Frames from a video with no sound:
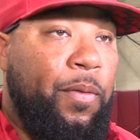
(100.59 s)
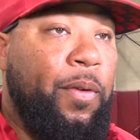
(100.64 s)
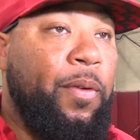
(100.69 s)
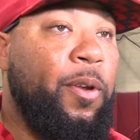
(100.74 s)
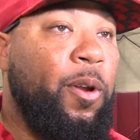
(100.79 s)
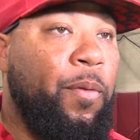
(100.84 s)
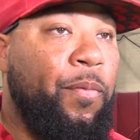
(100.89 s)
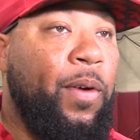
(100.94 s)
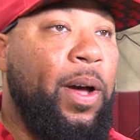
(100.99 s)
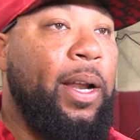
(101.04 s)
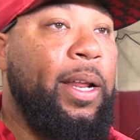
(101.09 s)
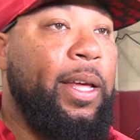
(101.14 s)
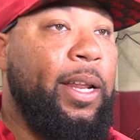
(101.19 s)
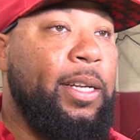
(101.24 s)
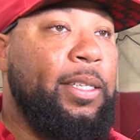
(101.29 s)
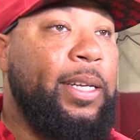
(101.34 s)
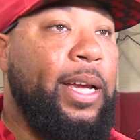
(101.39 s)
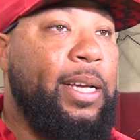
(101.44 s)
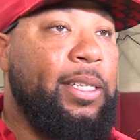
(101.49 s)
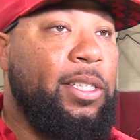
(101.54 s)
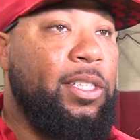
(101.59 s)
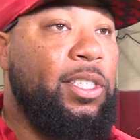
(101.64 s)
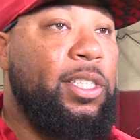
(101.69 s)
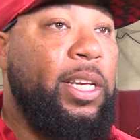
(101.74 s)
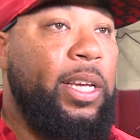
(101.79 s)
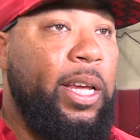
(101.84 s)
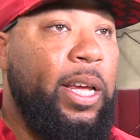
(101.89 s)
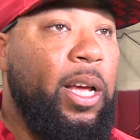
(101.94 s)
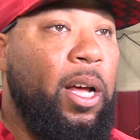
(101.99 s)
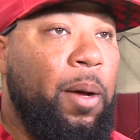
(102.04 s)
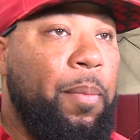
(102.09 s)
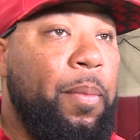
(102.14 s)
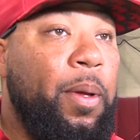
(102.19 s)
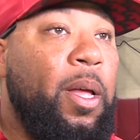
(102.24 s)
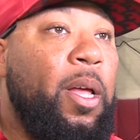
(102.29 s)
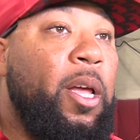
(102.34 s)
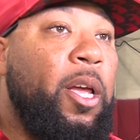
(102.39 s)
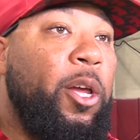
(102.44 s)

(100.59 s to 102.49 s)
you know finally get a chance to see him.